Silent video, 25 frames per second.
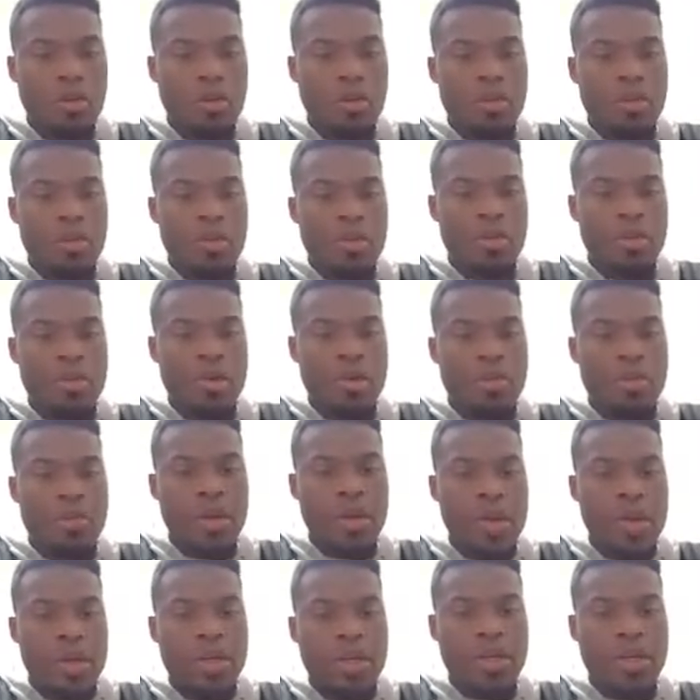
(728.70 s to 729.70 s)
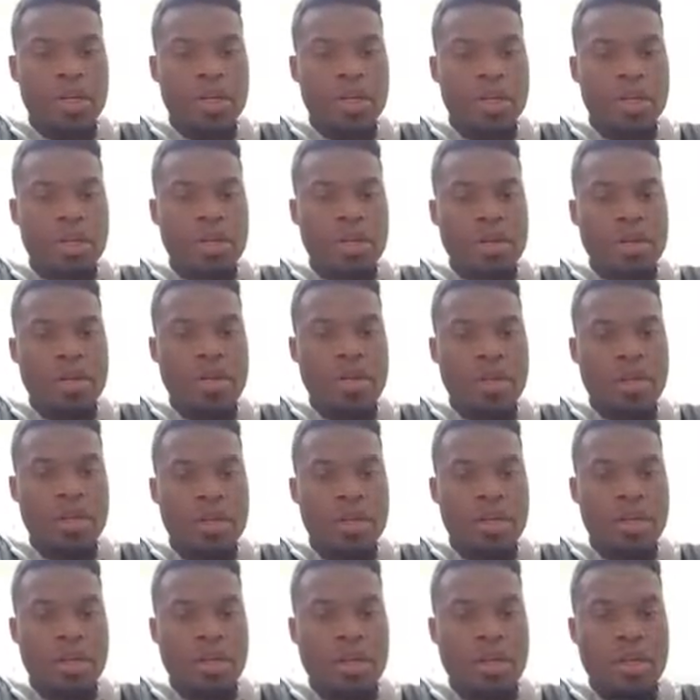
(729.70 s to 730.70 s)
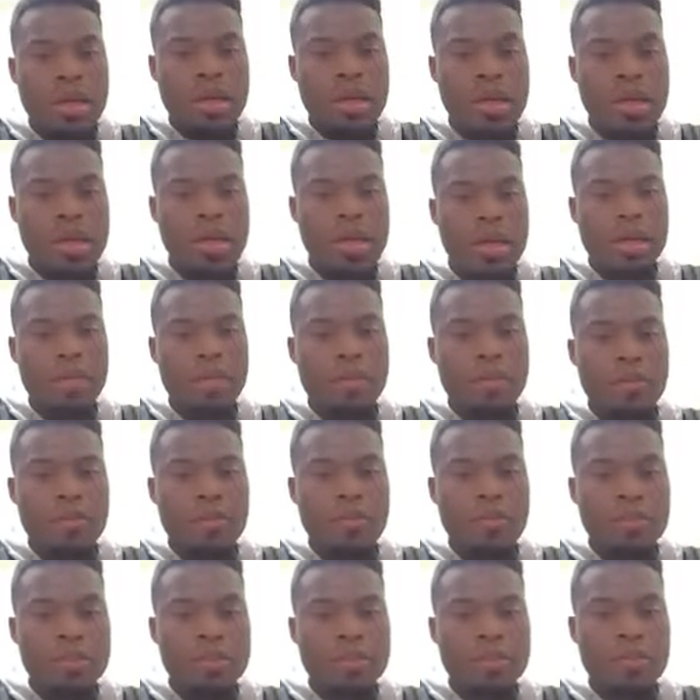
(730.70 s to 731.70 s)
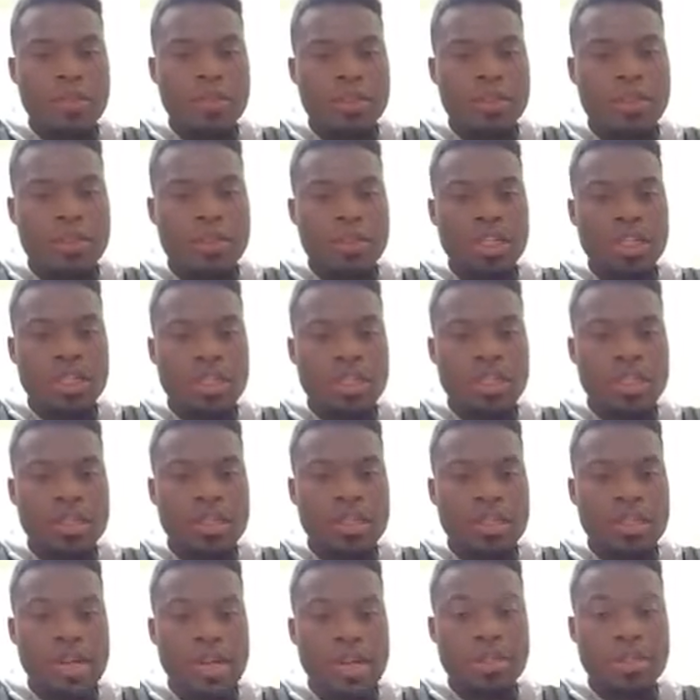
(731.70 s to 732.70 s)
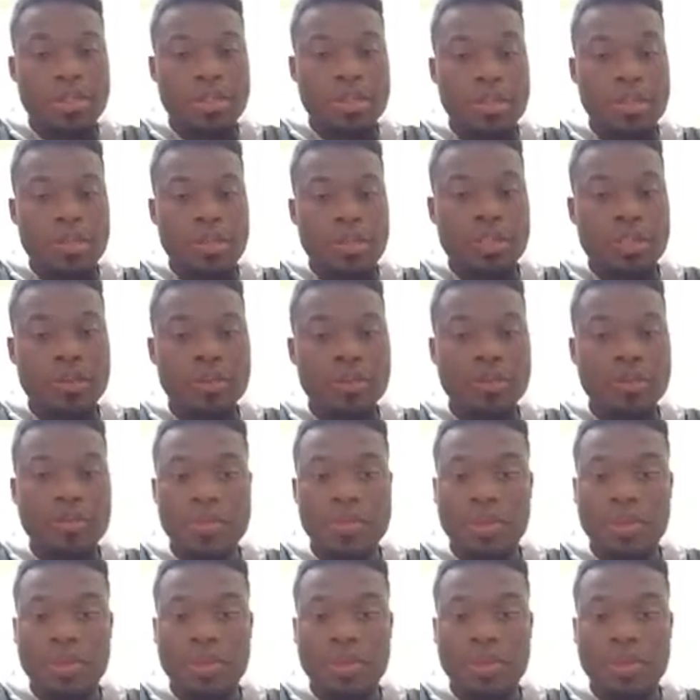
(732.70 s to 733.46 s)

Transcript: would be my vector at the first position and the second position,